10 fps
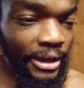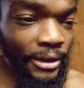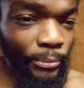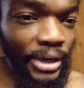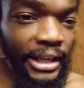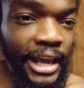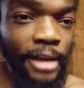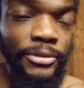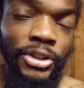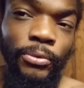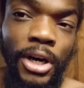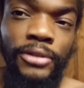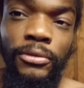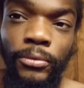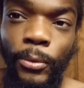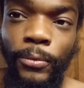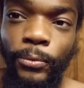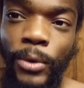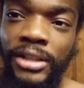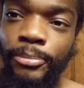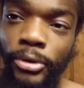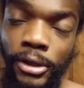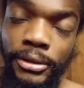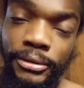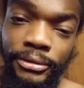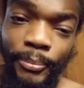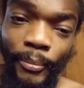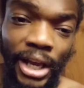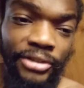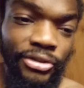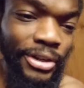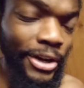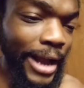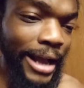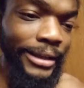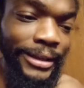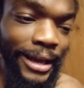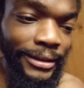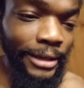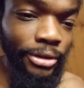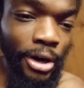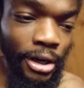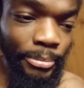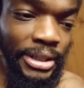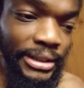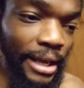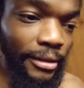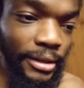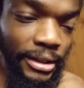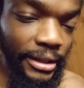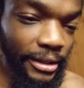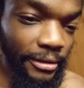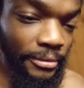when it came to Russell Westbrook, and how he got that dog mentality and